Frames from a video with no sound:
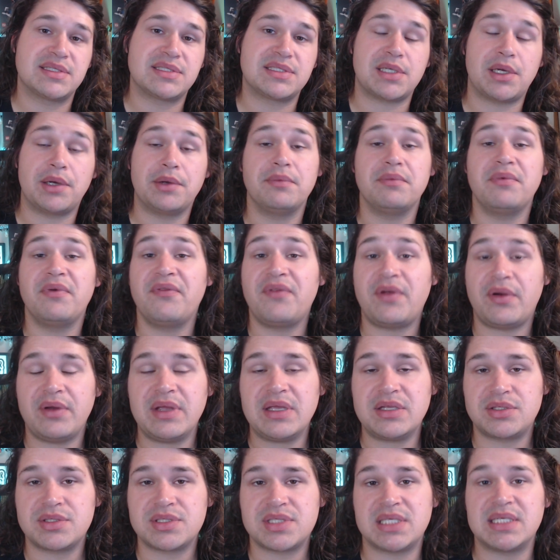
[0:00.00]
So very
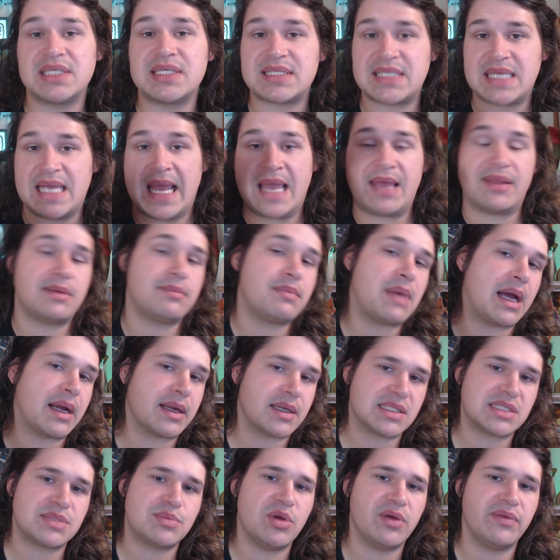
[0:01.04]
interesting to see how the
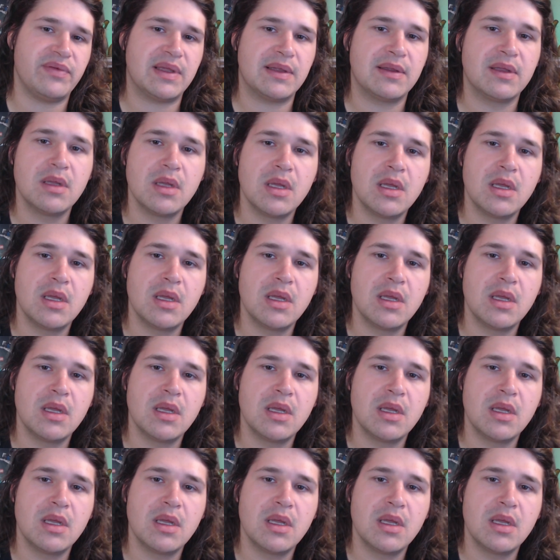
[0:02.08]
market's moving.